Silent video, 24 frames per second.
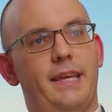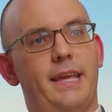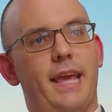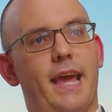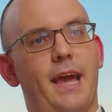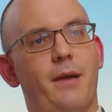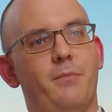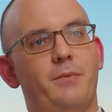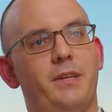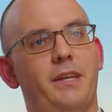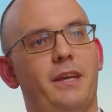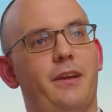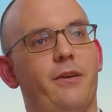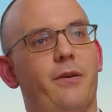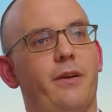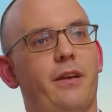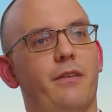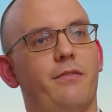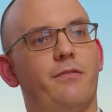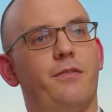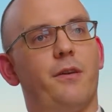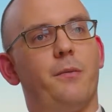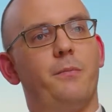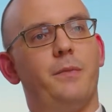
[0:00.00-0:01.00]
kept
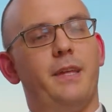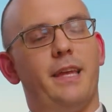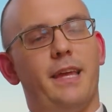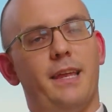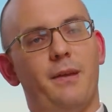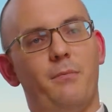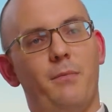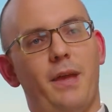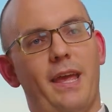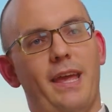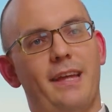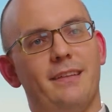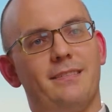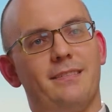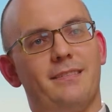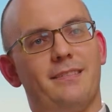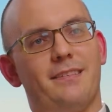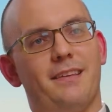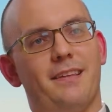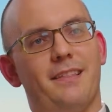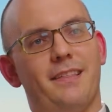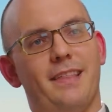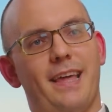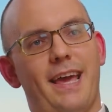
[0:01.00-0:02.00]
hearing from the
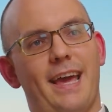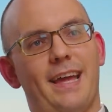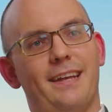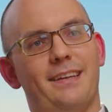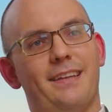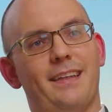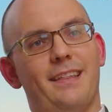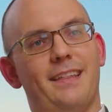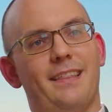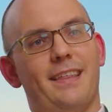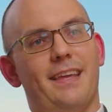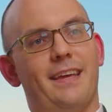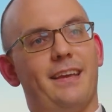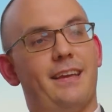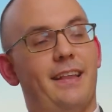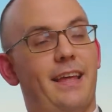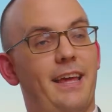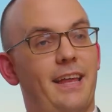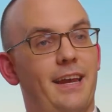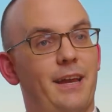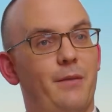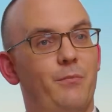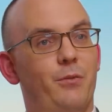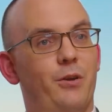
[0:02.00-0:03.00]
inmates that the
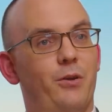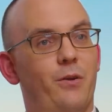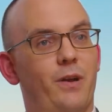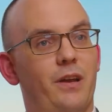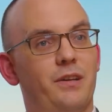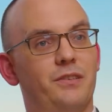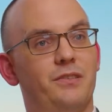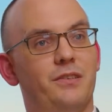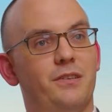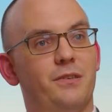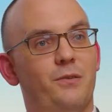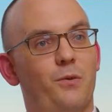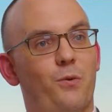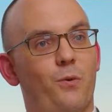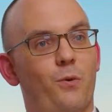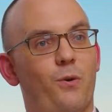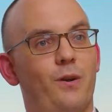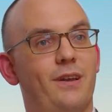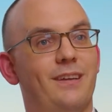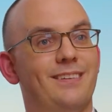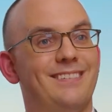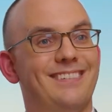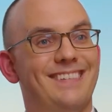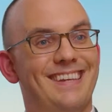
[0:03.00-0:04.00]
Atlanta Immigration
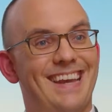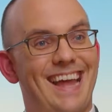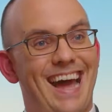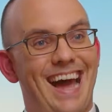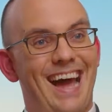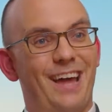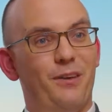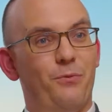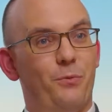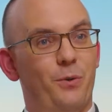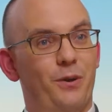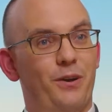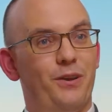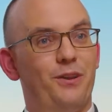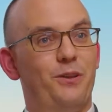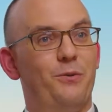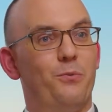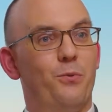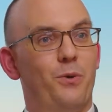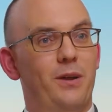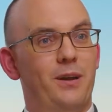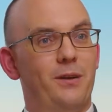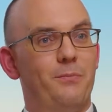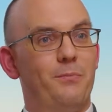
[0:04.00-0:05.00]
Court is not where
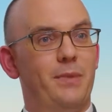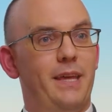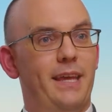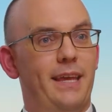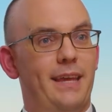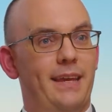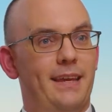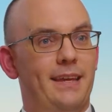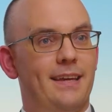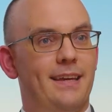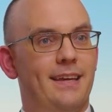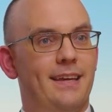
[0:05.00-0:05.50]
you want to be.